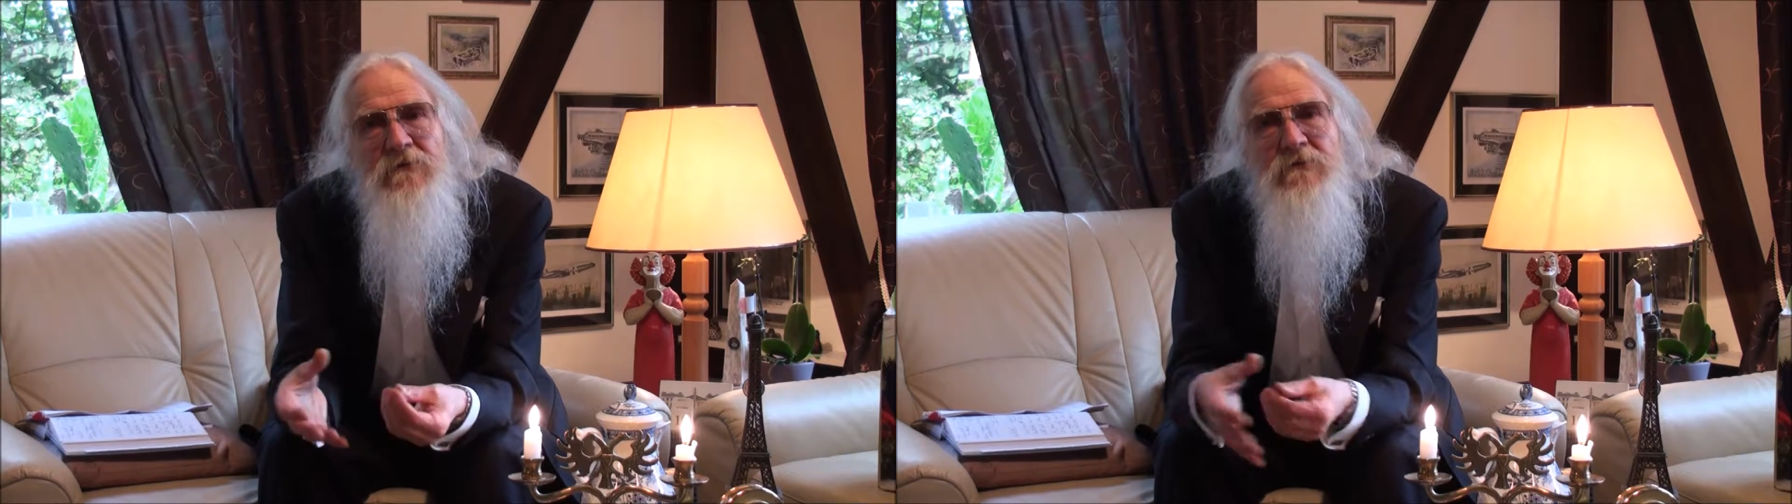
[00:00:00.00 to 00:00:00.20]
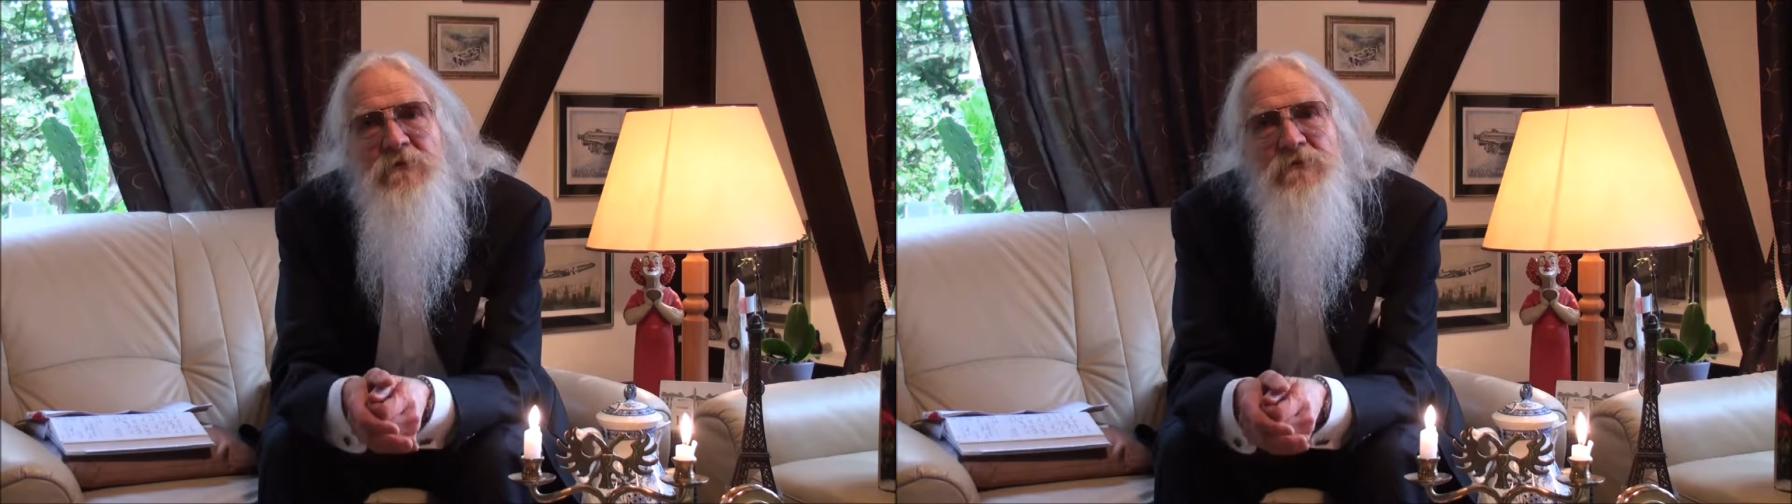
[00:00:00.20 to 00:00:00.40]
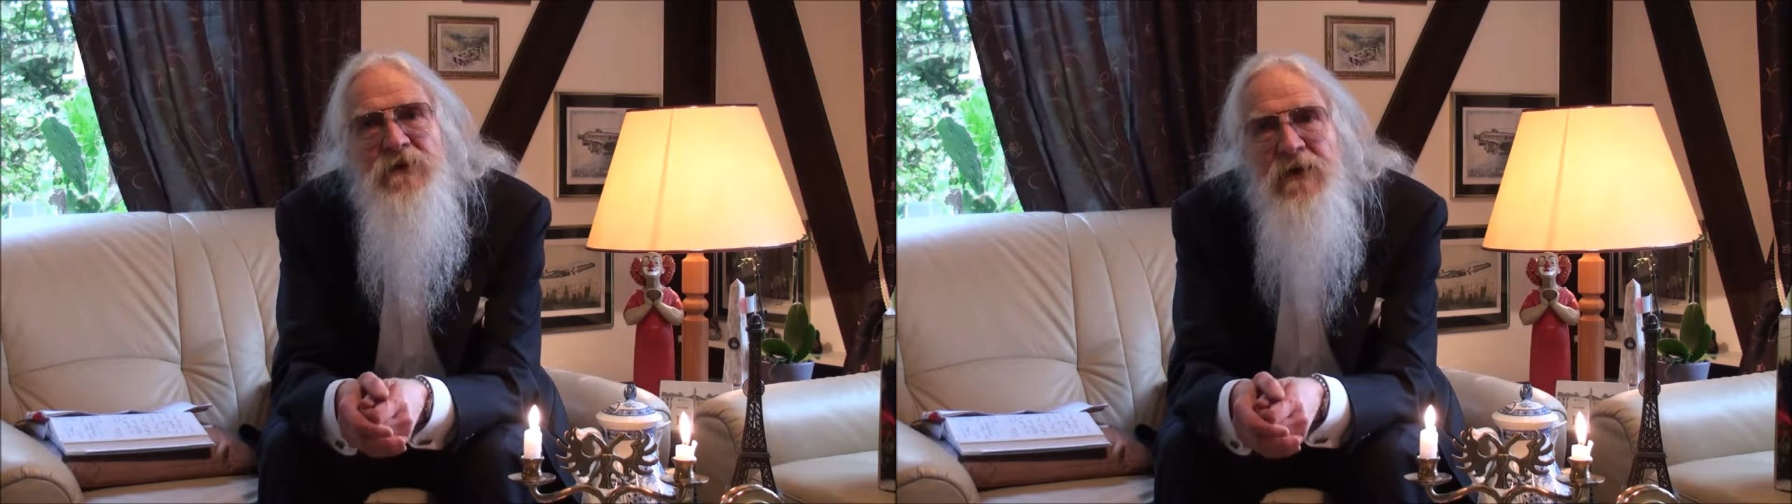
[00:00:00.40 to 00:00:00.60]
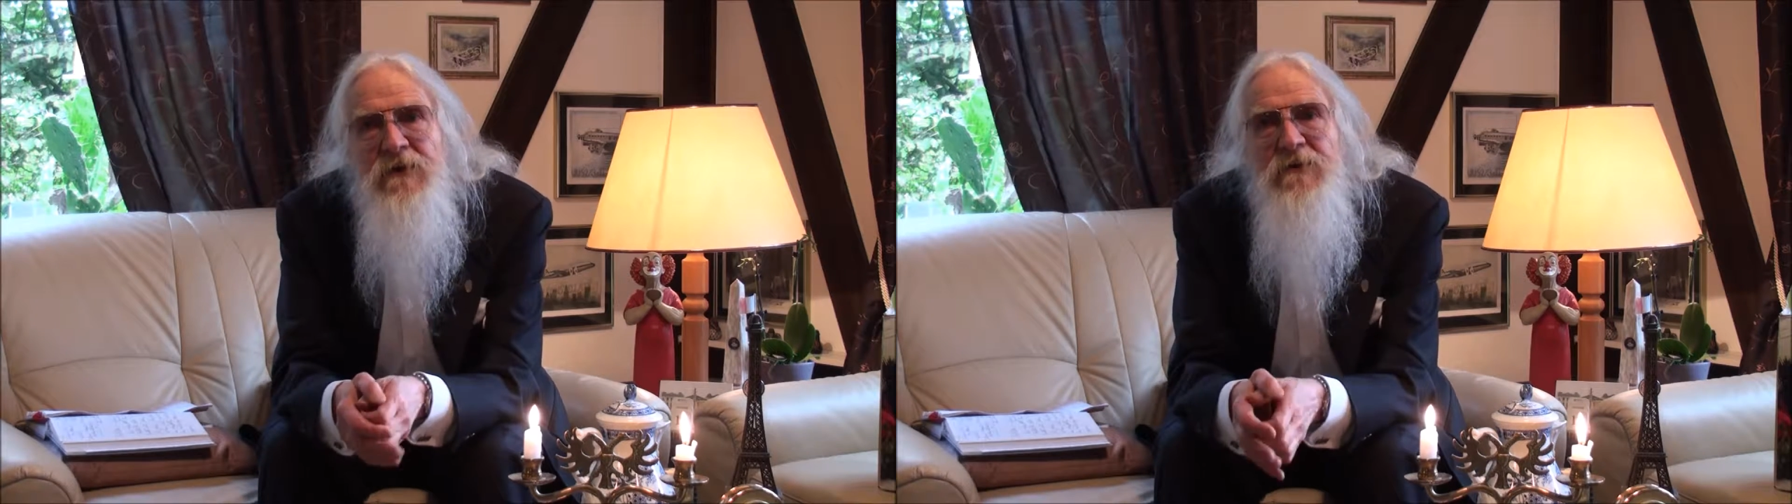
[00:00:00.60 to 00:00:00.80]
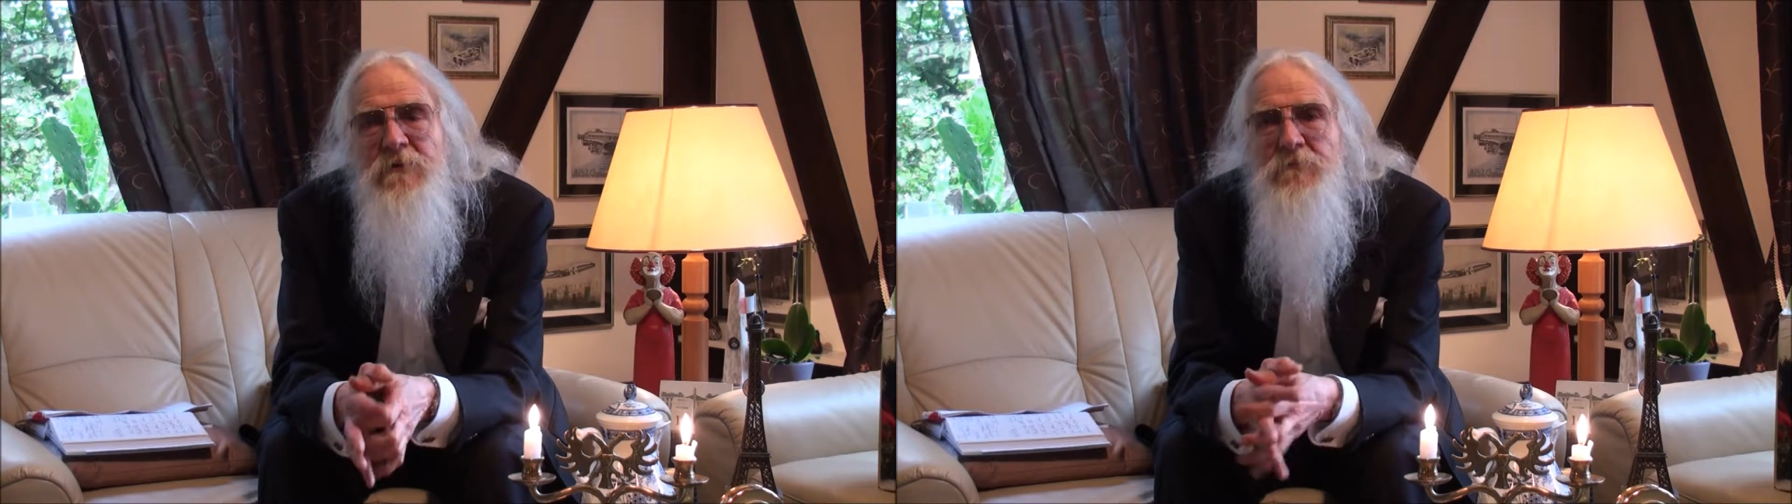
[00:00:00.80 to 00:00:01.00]
to
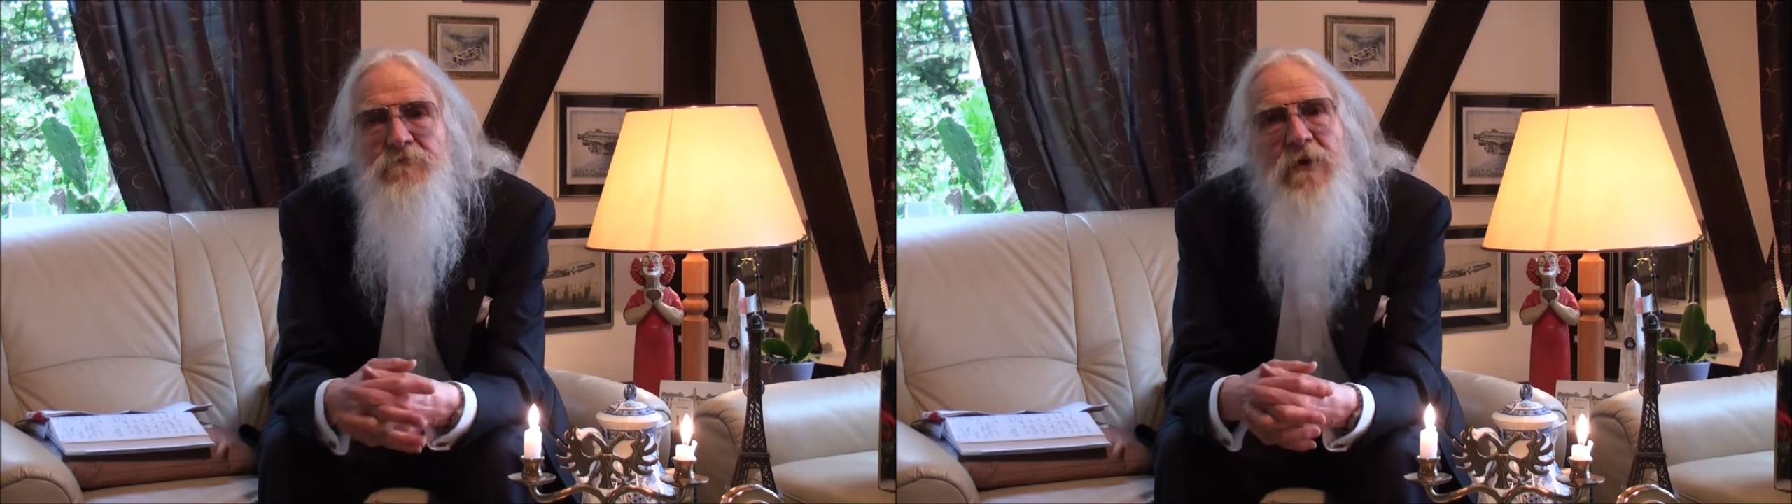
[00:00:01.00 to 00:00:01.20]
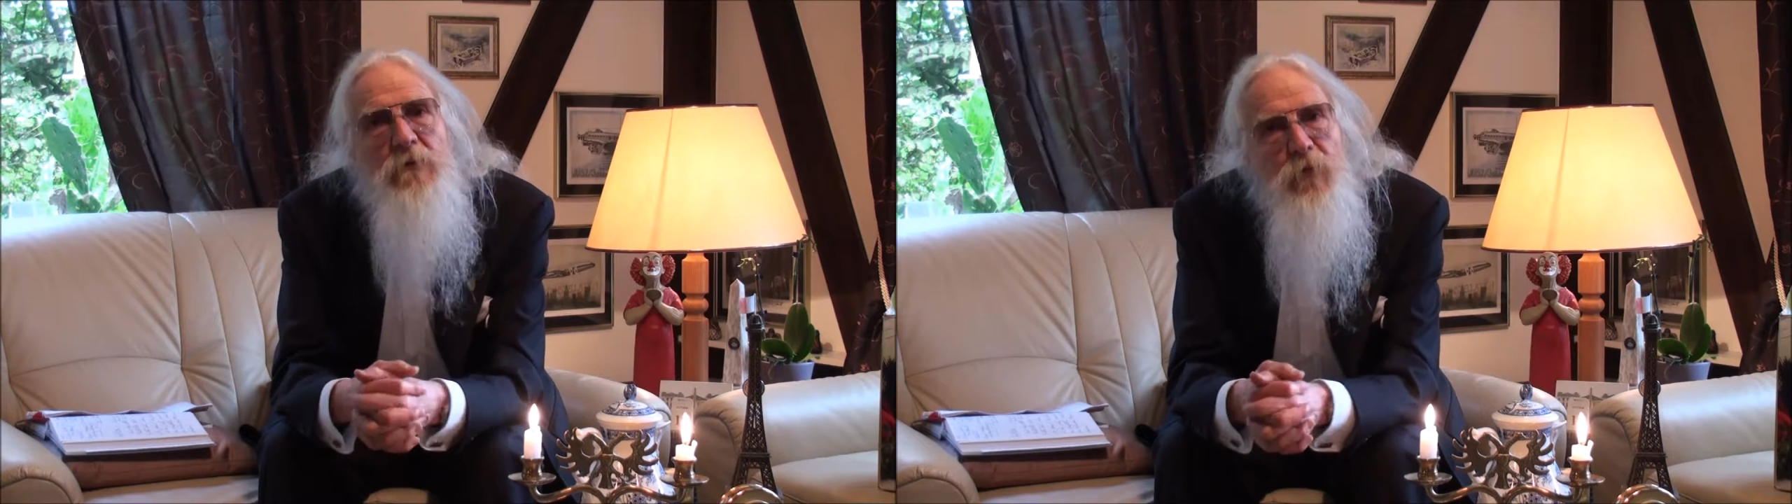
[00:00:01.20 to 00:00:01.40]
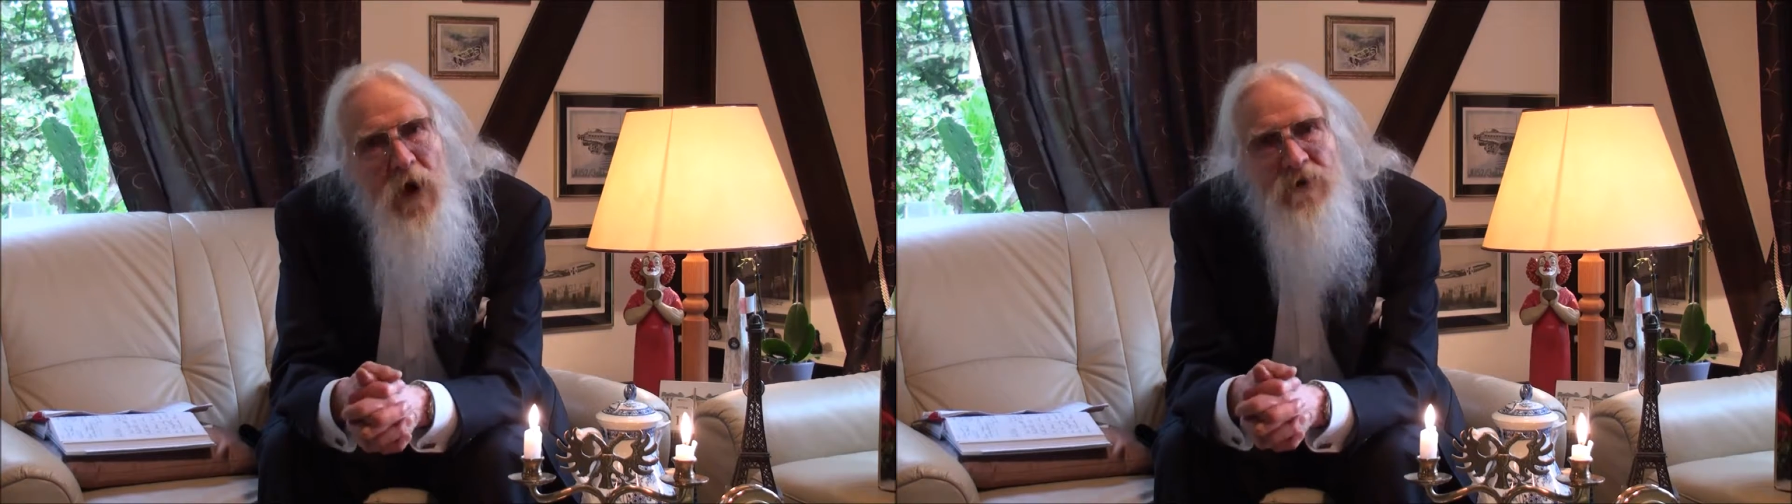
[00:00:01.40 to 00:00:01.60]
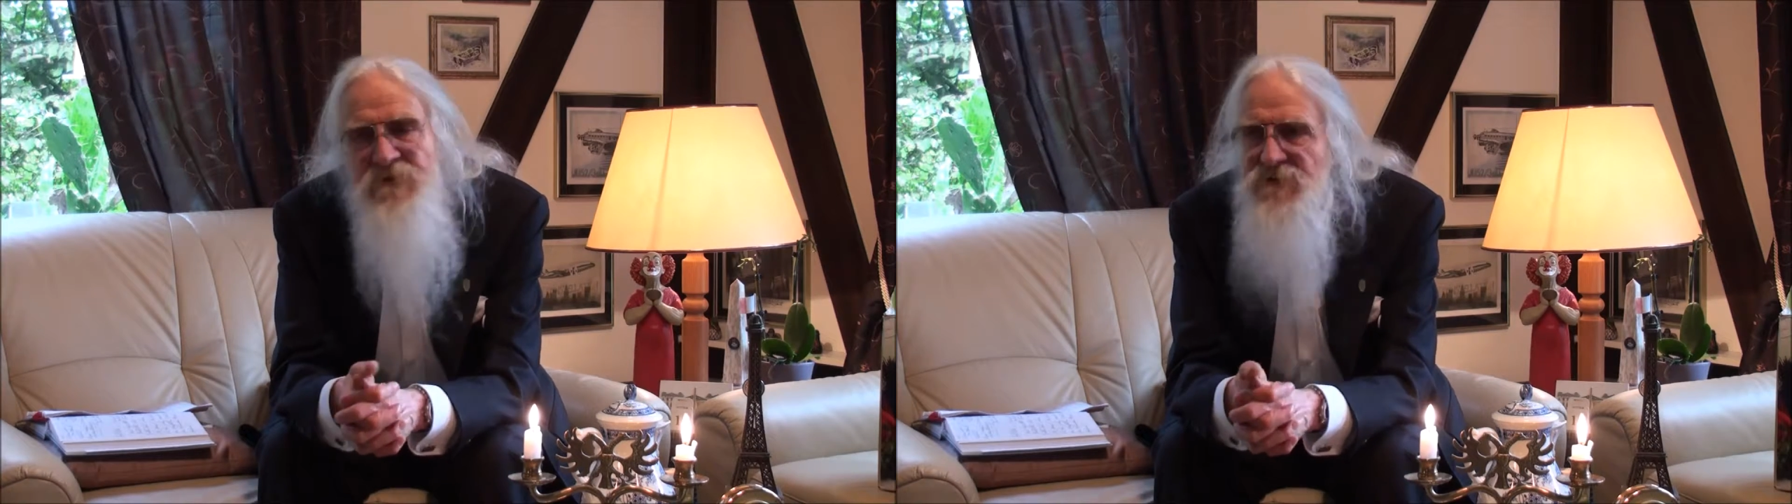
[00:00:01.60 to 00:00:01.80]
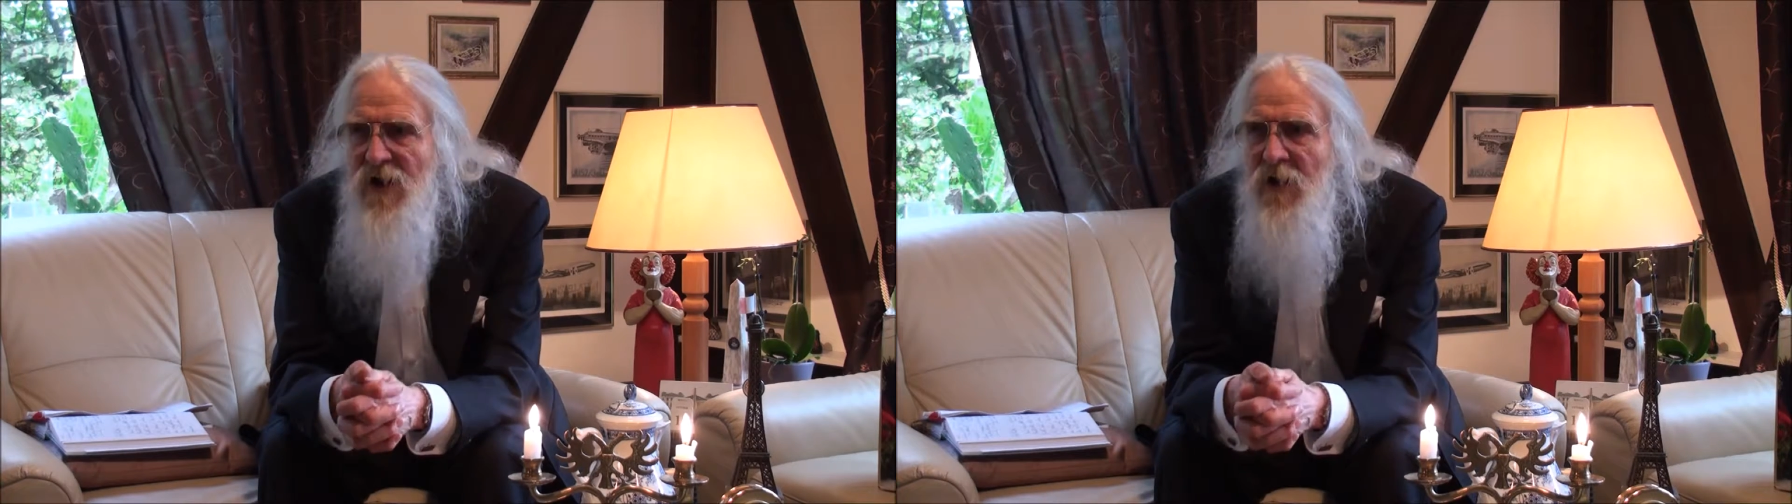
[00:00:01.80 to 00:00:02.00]
take advantage